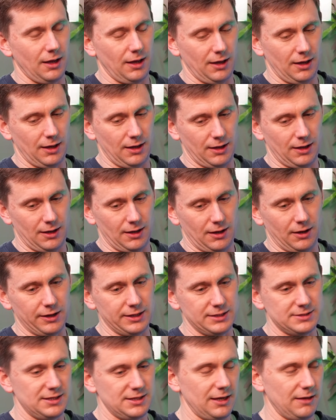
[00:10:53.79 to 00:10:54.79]

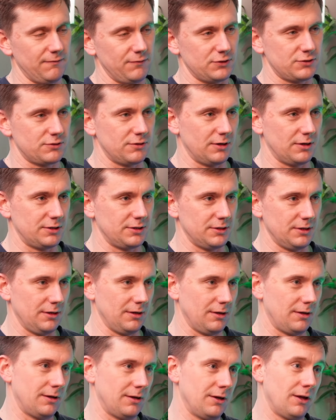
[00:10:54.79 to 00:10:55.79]
IT infrastructure